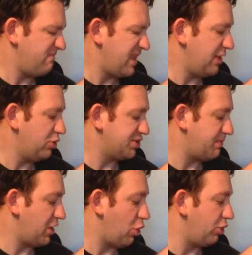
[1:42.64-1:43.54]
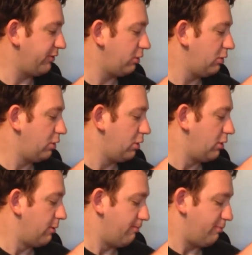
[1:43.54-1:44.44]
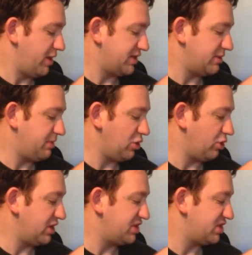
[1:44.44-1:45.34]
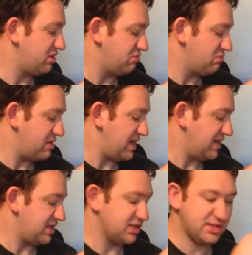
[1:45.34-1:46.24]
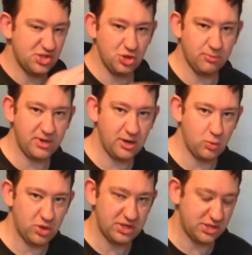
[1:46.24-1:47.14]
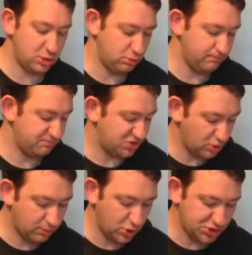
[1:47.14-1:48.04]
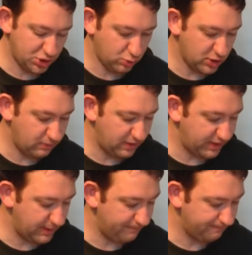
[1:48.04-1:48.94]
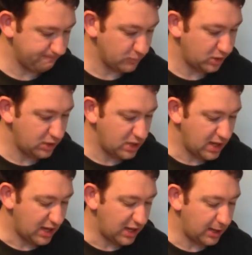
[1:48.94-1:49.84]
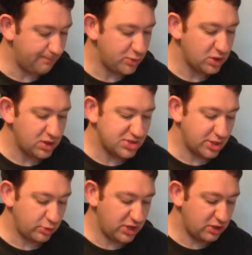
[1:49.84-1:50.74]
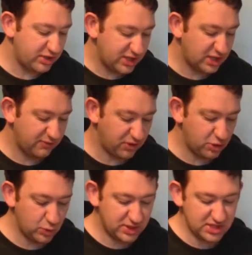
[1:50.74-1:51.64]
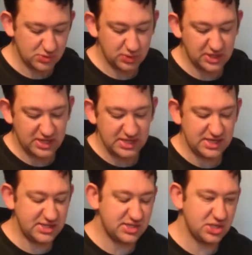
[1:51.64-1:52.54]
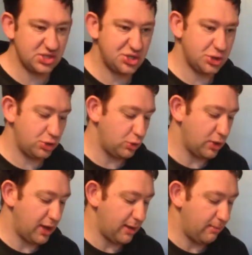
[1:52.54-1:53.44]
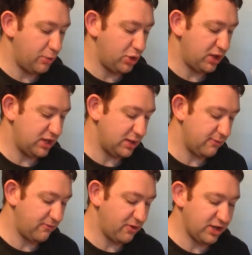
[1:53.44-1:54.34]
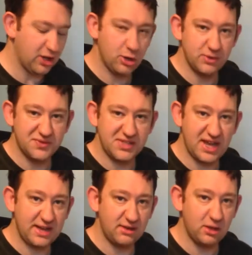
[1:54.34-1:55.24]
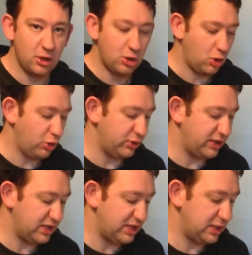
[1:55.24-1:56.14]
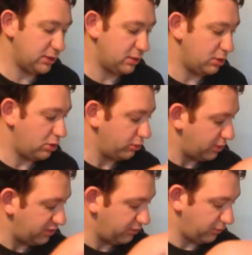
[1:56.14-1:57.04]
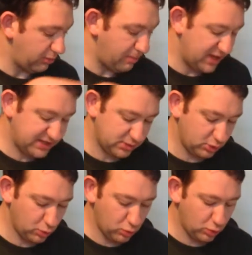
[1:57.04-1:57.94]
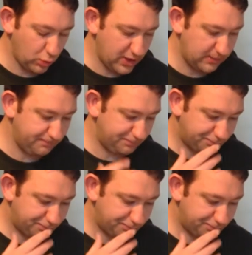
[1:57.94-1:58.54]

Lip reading: it looks a bit odd, but to be honest, it does the job that I want it to, so I'm not too worried about that. So the only thing left to do with this really is to put a fine coat of sand on the sort of the base, on the walkway.